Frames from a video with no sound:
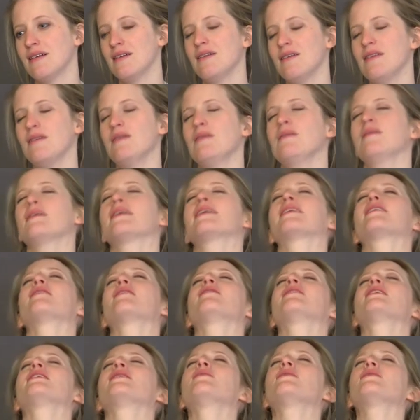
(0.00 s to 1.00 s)
Oh my
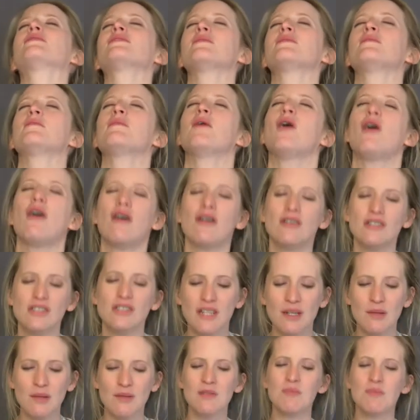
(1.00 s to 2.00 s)
god, he wasn't posh,
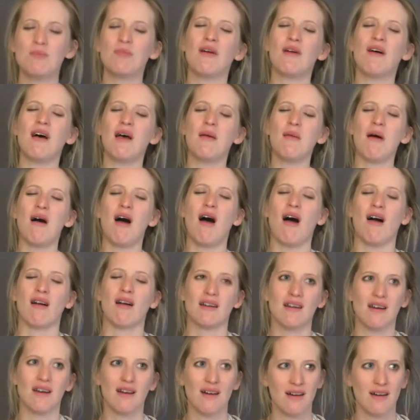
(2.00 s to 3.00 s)
he was Primark.